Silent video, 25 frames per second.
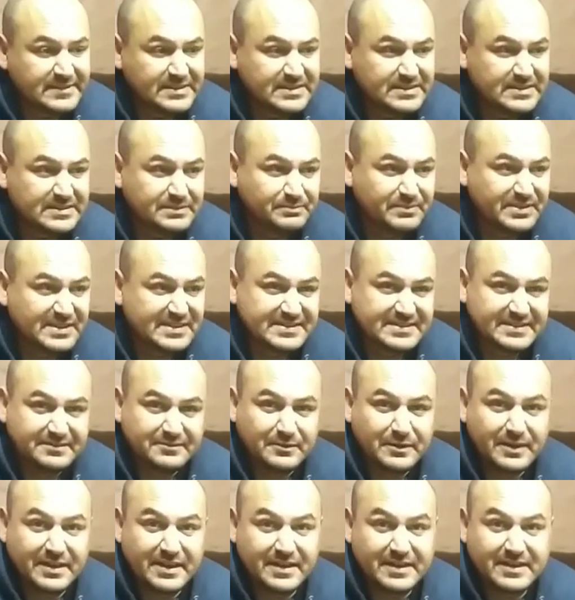It's the best
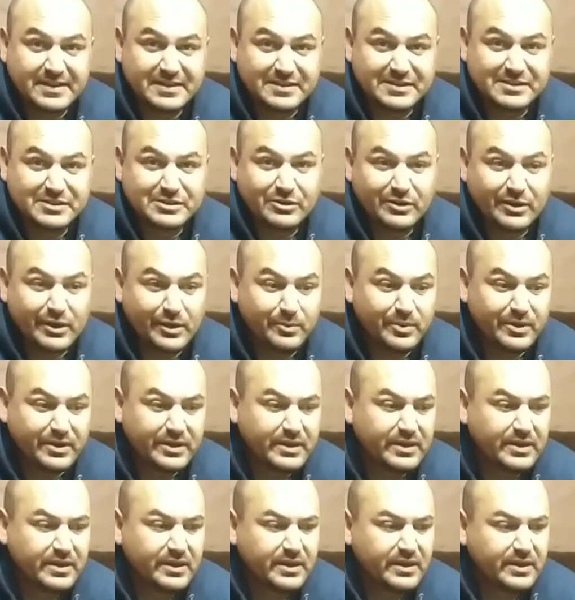way I can describe
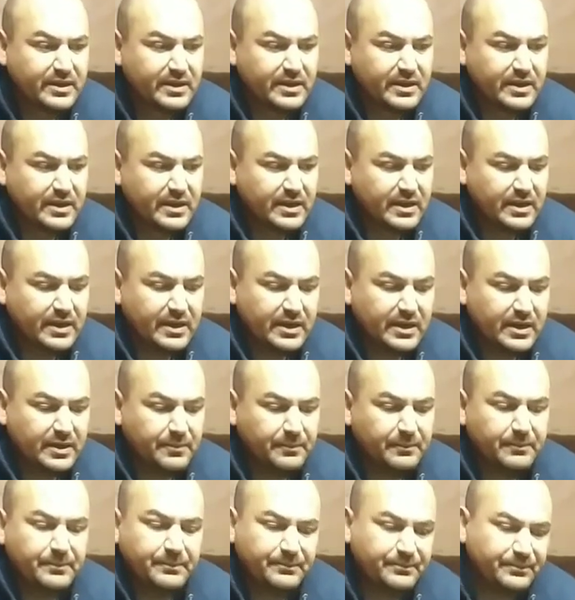it.
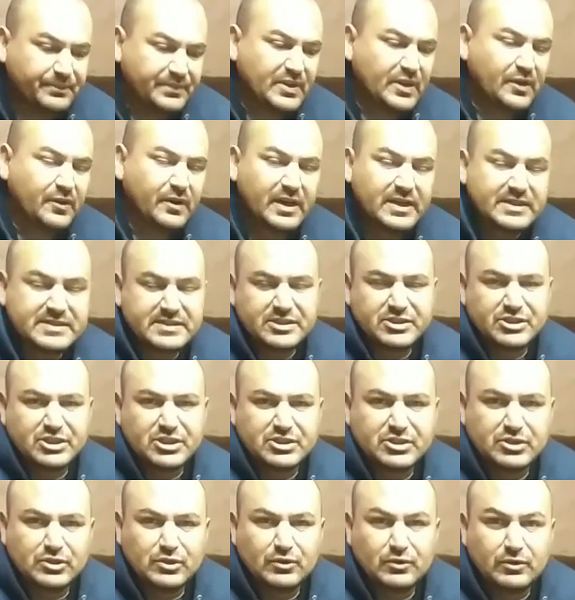No, I
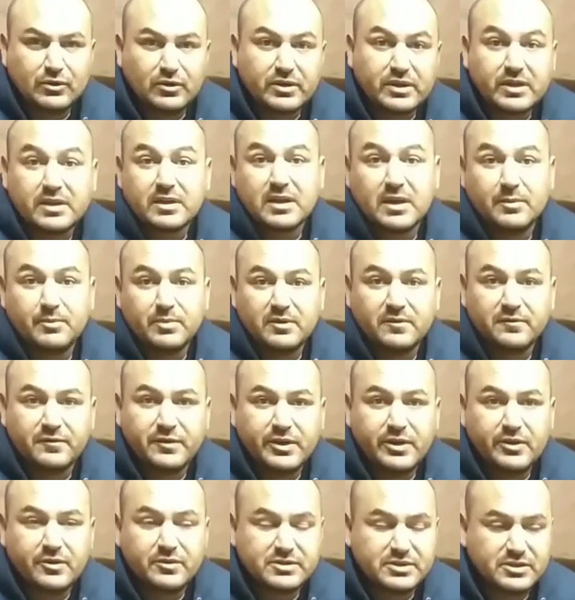suggest you look at a couple of
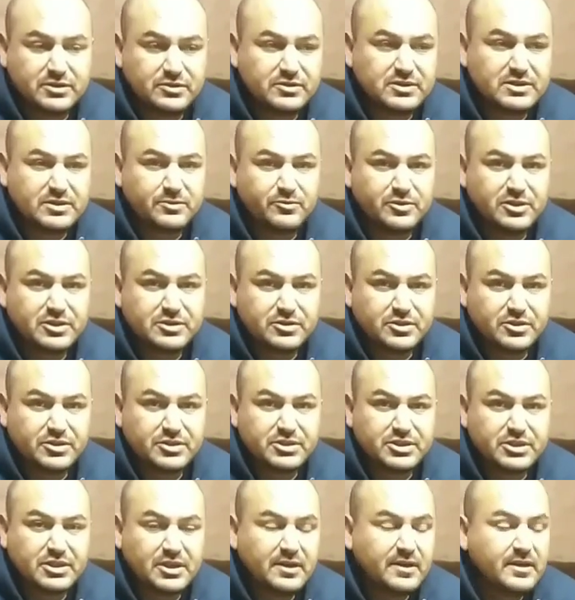videos and do some
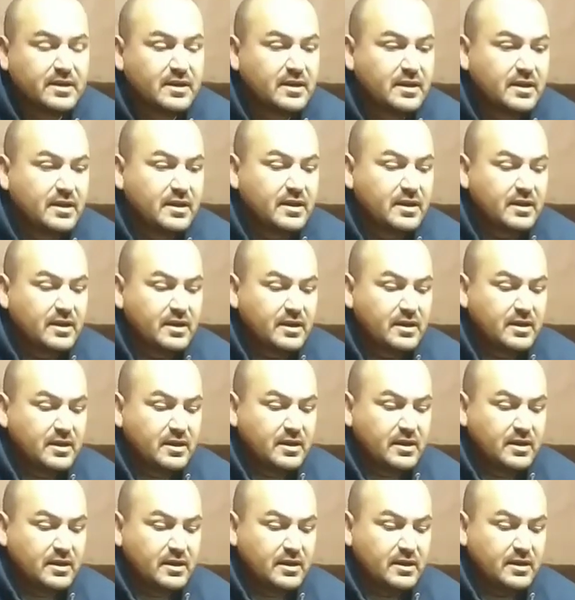research.
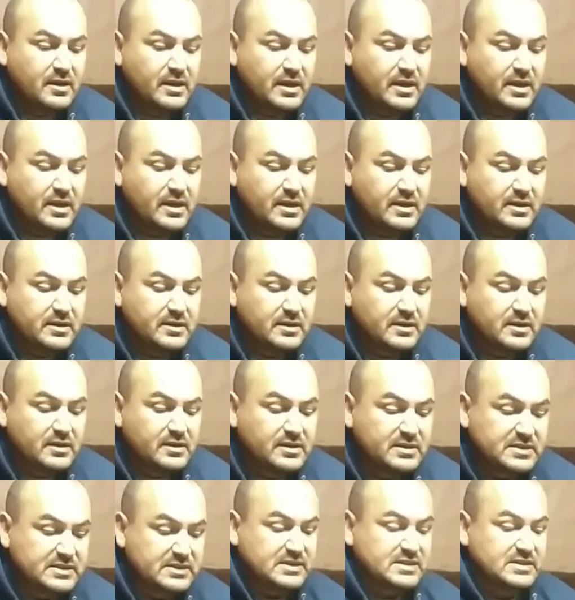And
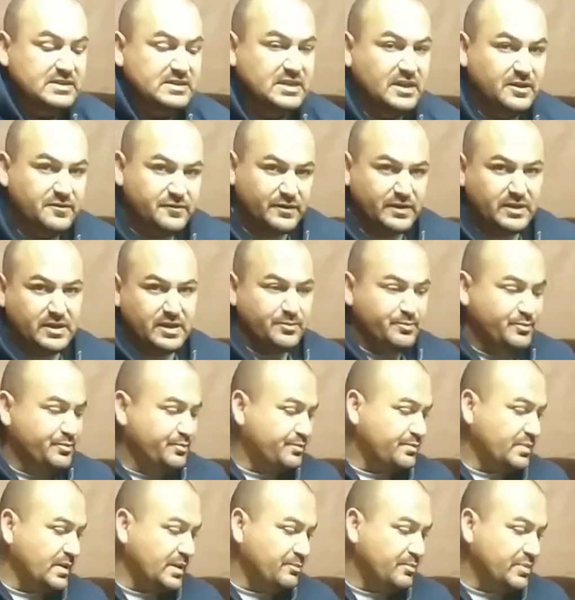this is definitely
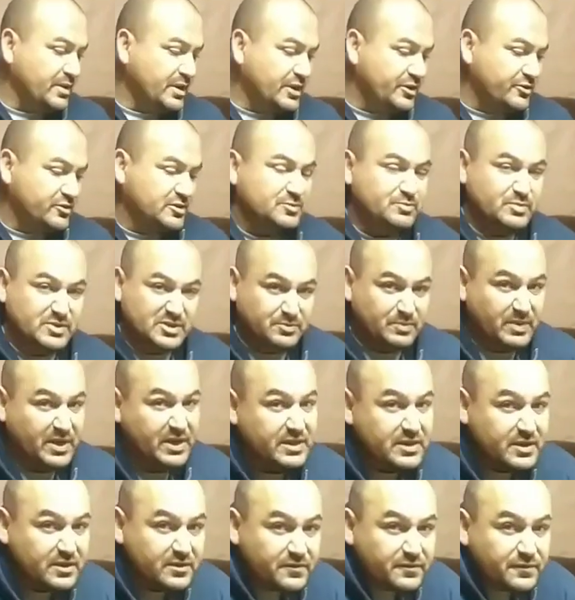a beginner's
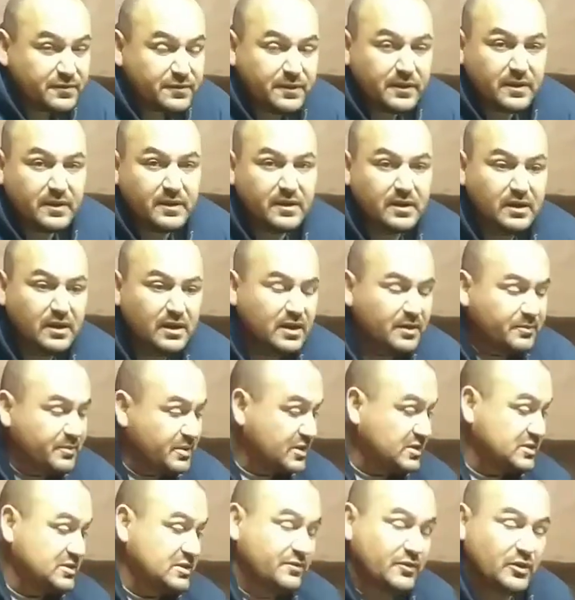perspective
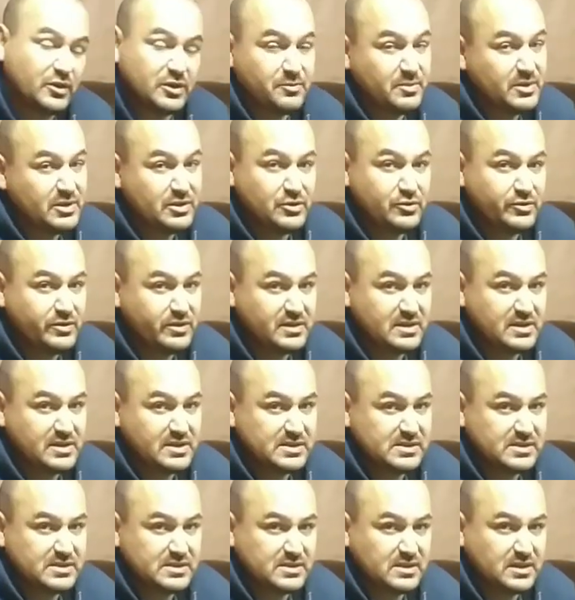because I've only been doing
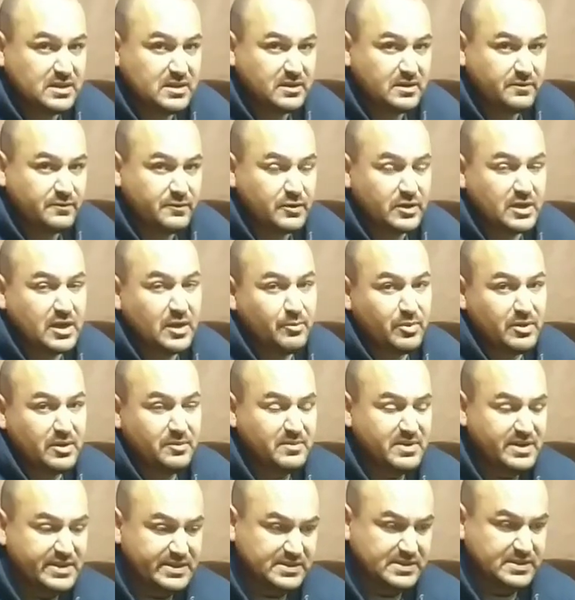this for a couple of
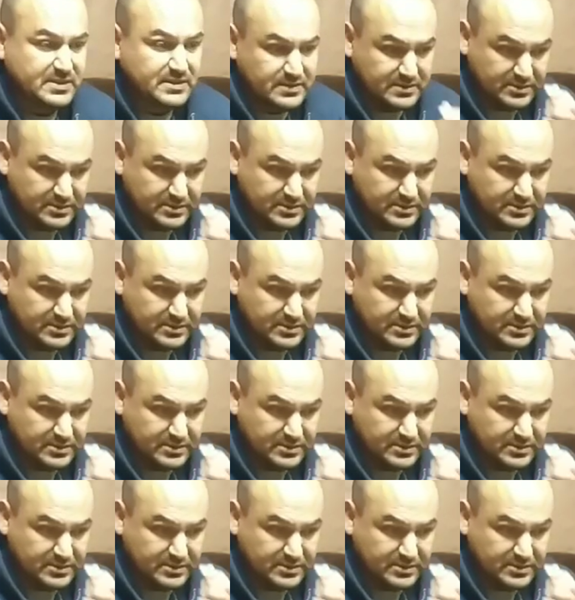months.